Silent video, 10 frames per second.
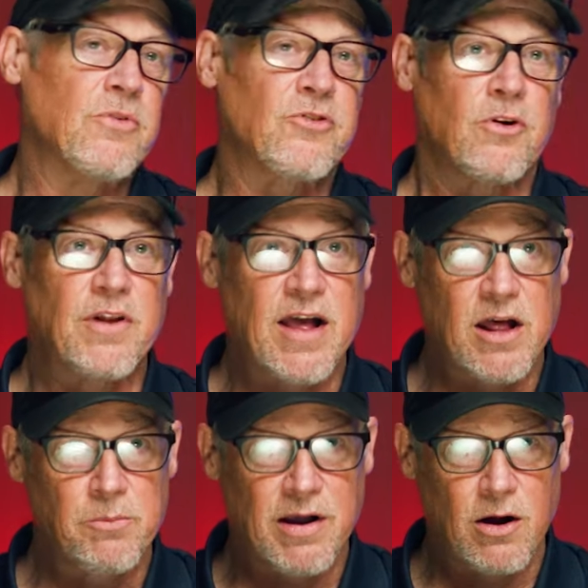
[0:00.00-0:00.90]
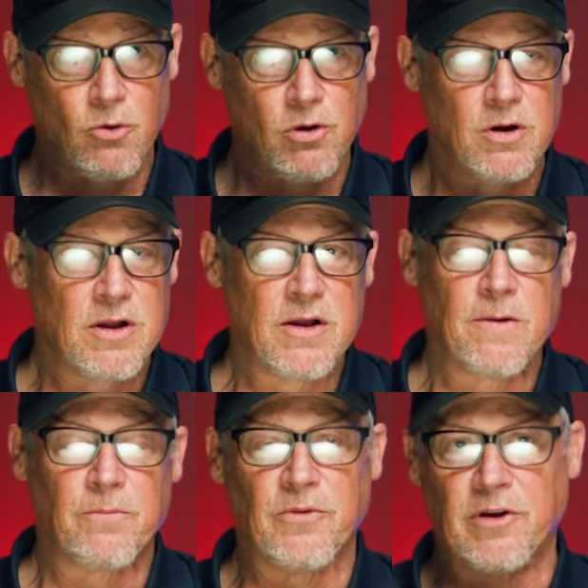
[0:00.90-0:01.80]
we started to add power,
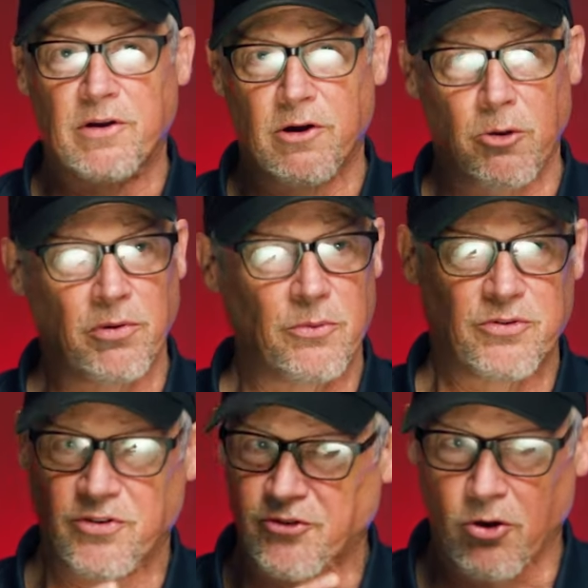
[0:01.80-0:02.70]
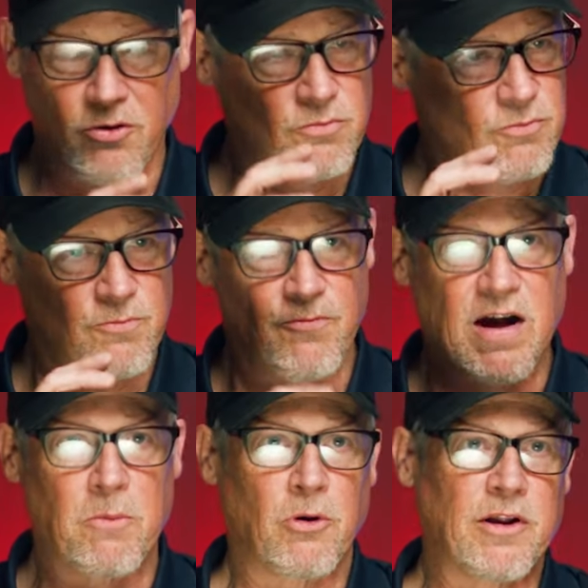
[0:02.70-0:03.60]
the airplane would just start
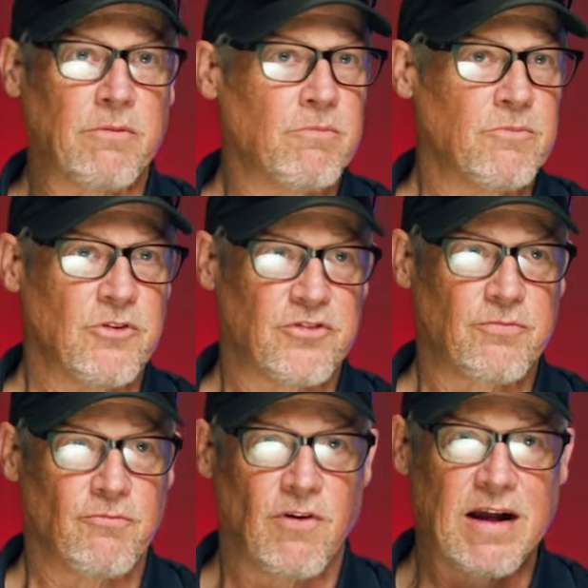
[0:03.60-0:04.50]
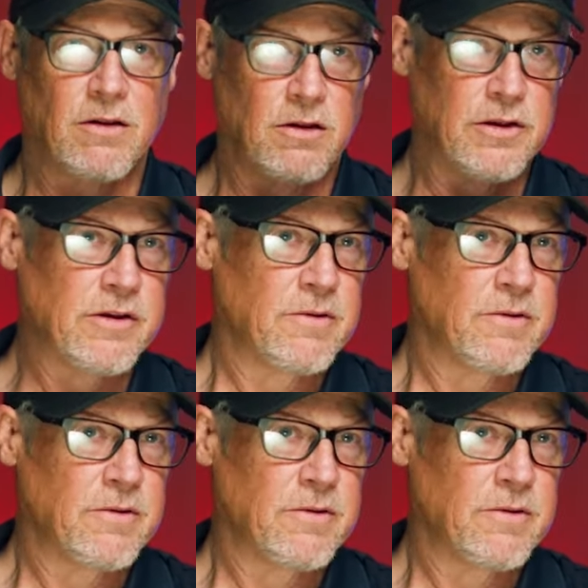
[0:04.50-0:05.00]
vibrating just violently.